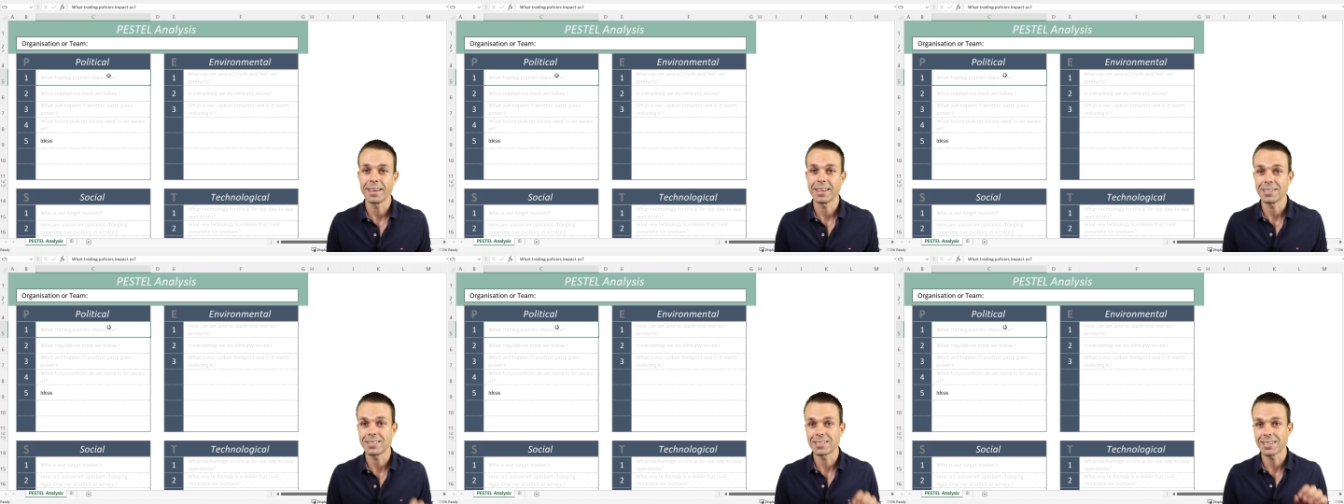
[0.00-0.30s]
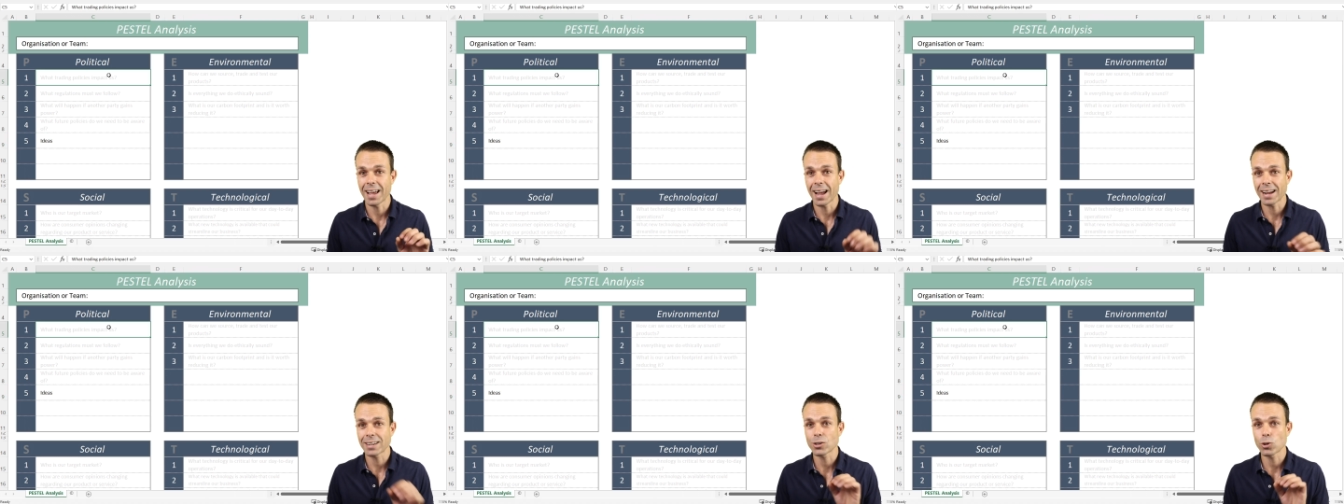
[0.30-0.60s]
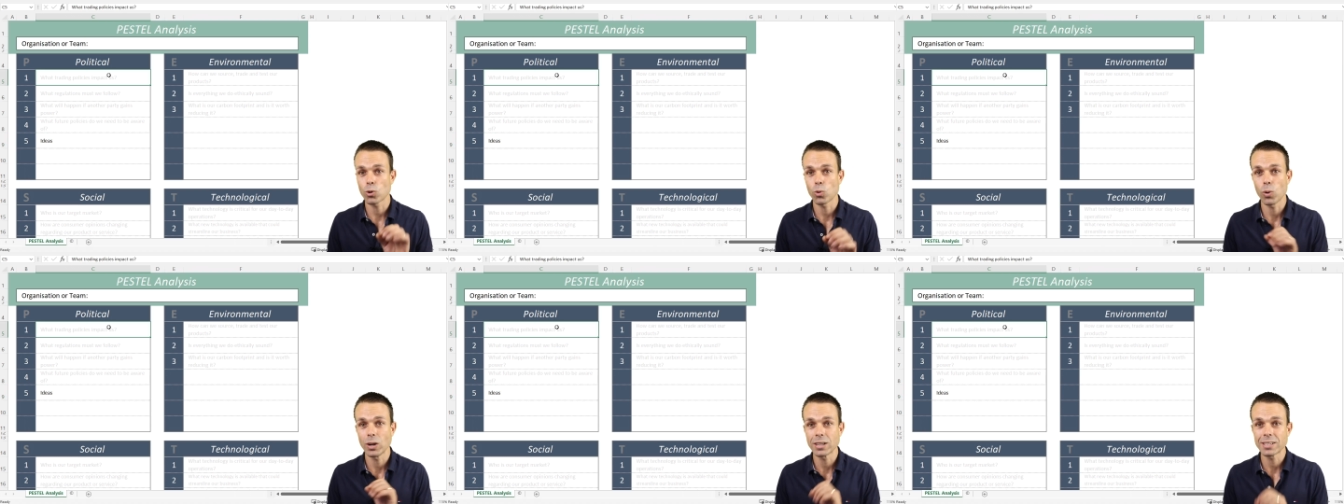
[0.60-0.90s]
exact
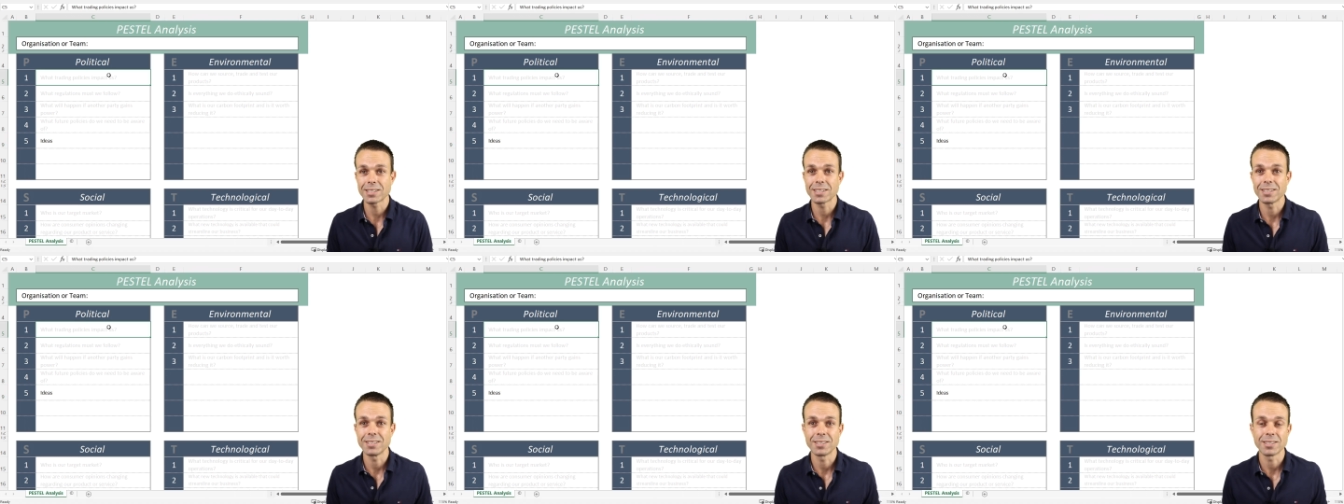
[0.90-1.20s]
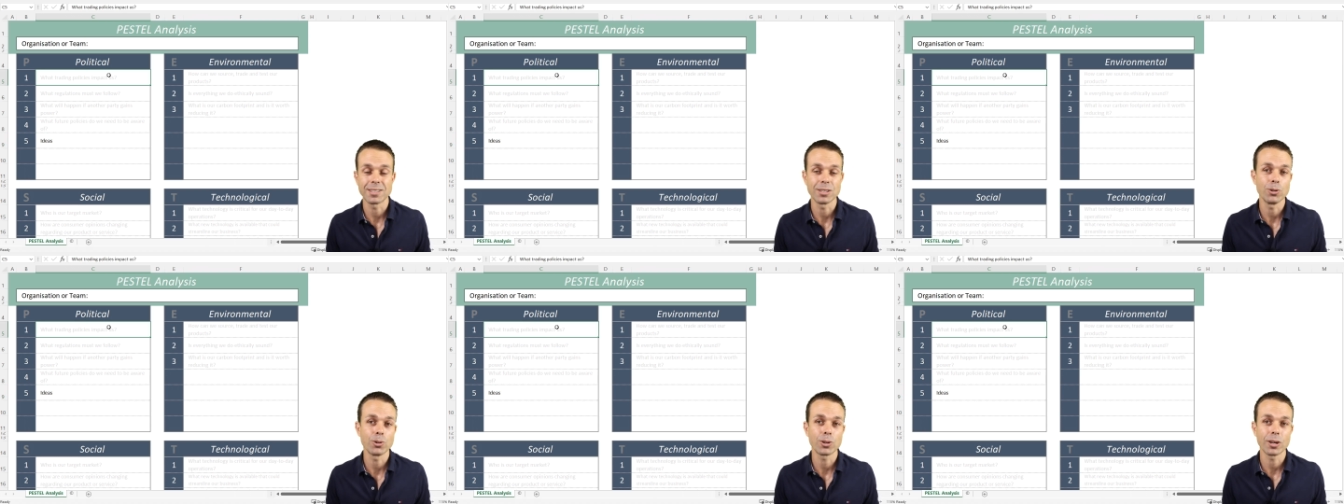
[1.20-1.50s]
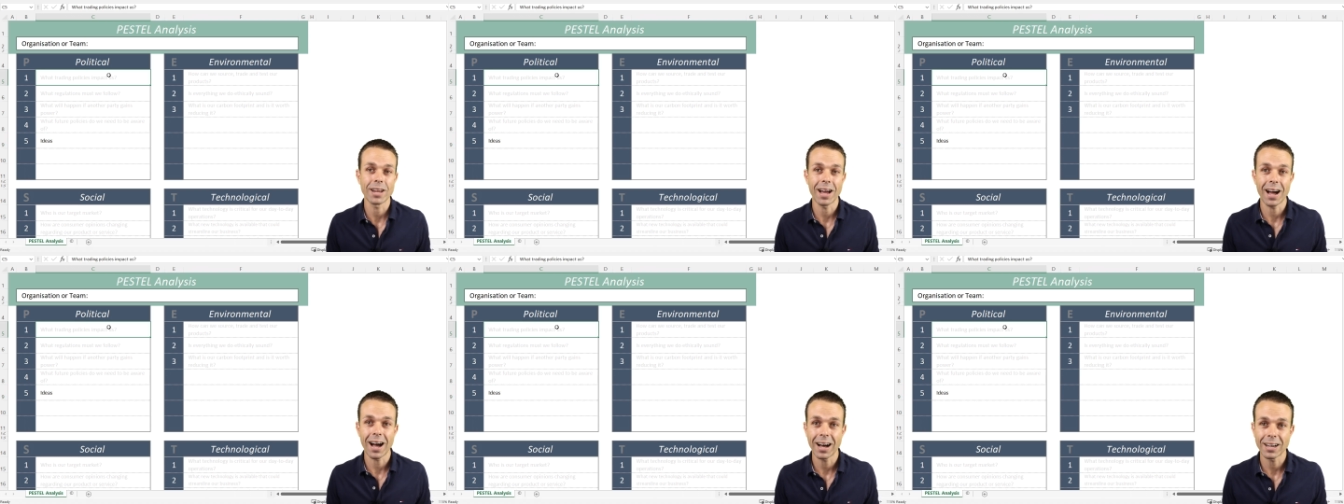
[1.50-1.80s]
questions that you
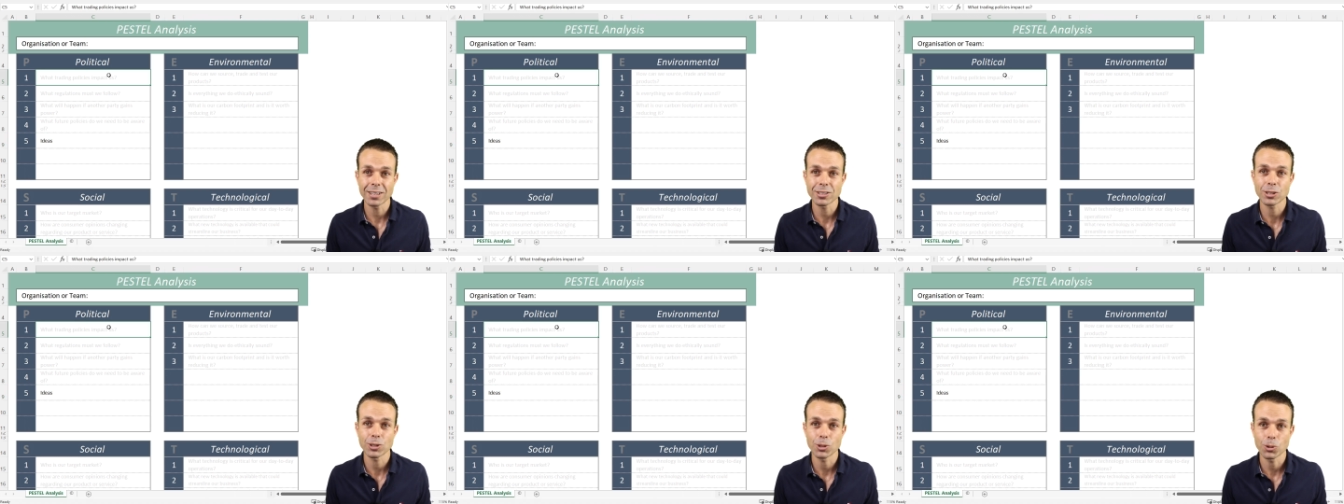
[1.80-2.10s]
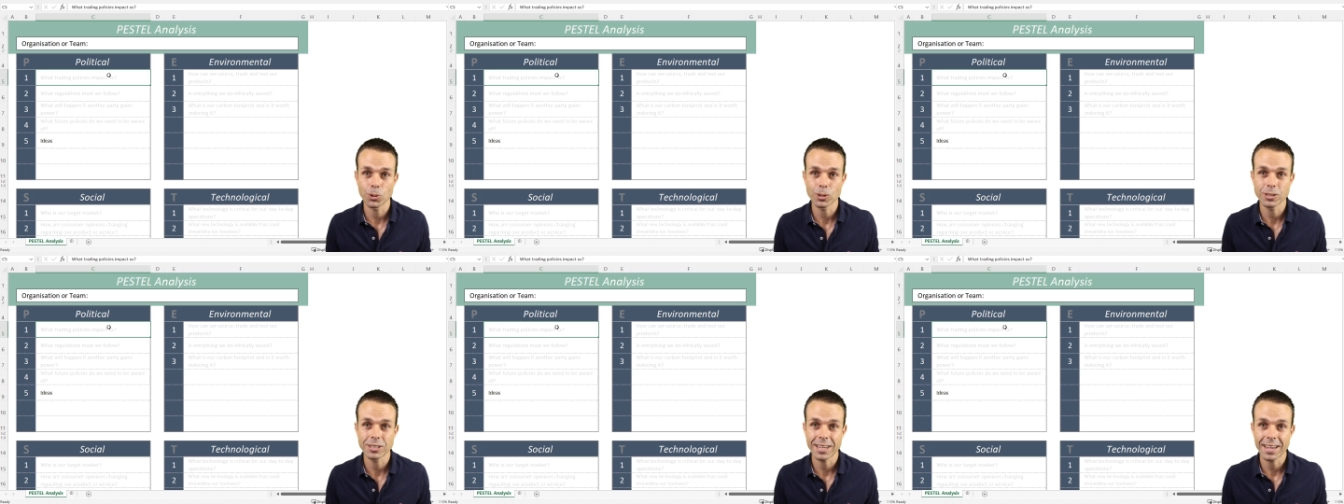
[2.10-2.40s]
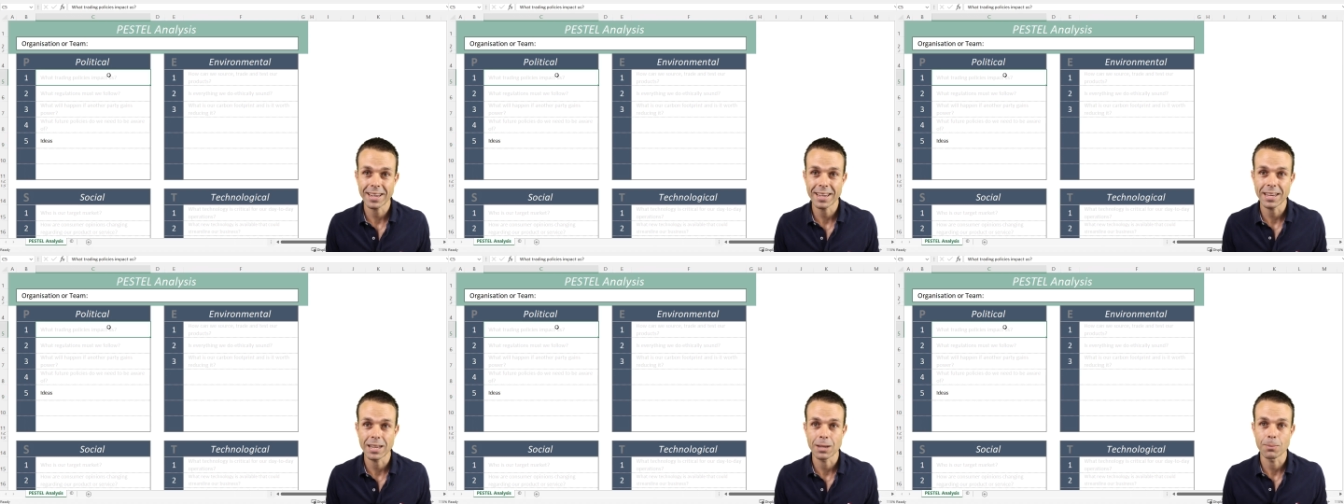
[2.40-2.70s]
can ask your
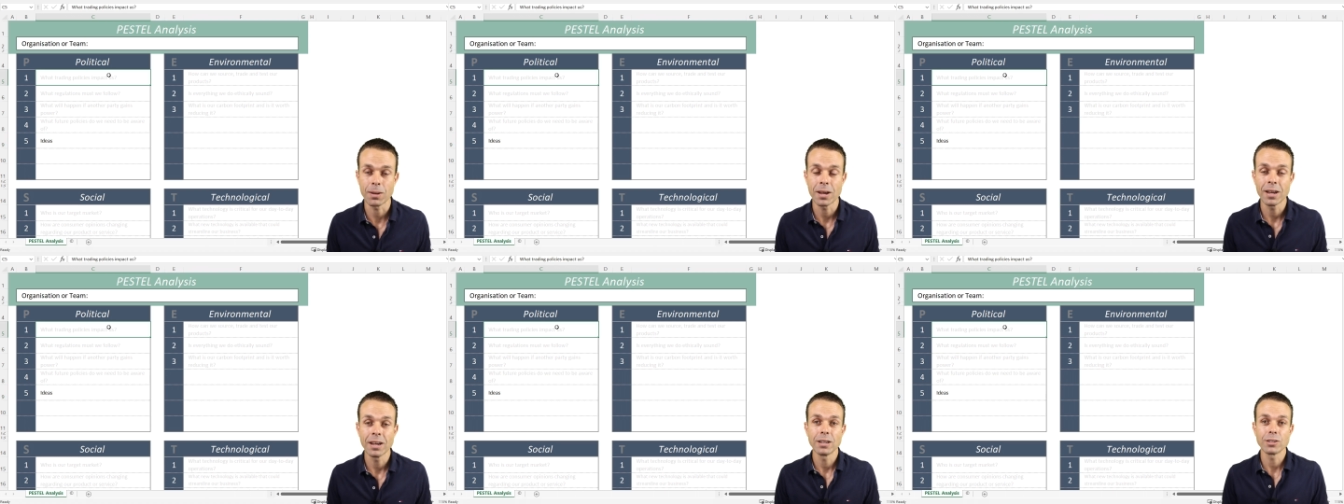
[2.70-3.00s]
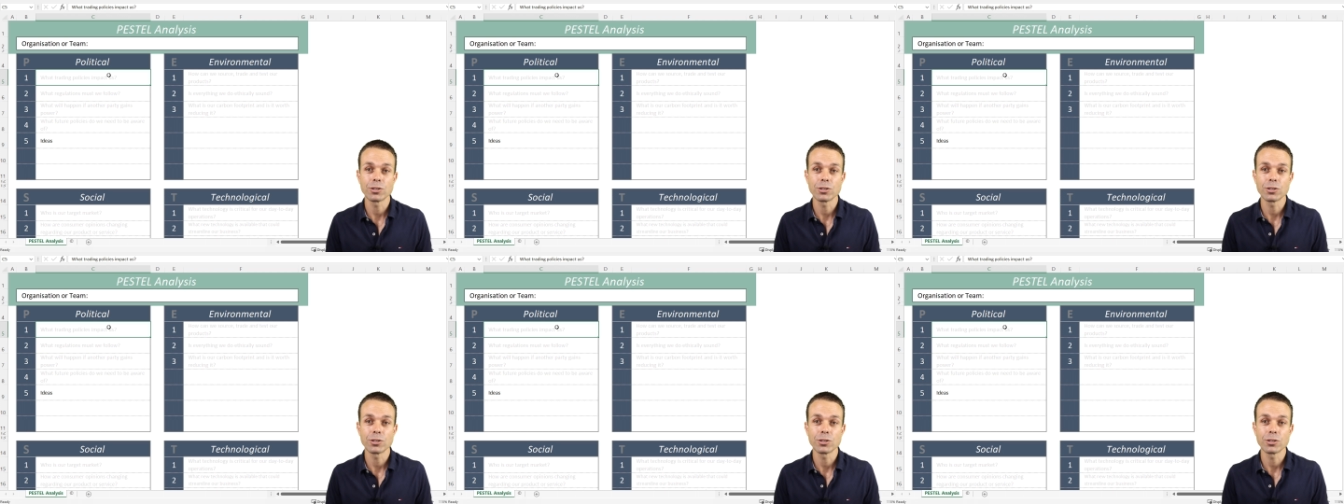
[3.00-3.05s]
team